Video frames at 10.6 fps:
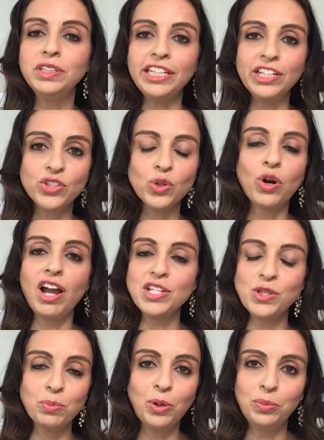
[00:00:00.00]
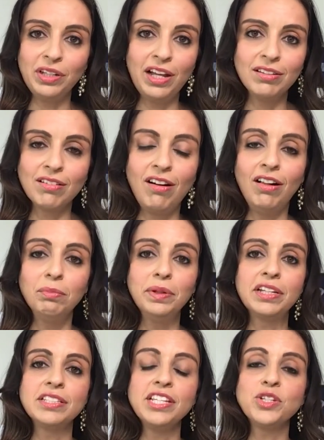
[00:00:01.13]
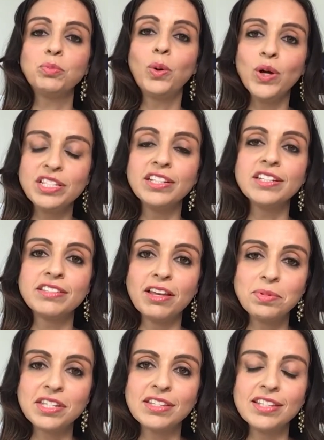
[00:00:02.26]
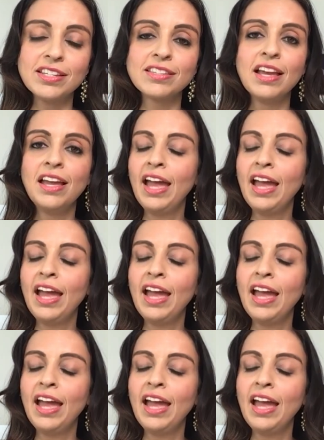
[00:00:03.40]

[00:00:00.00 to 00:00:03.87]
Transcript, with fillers: bleach, or isopropyl alcohol because these are poisonous substances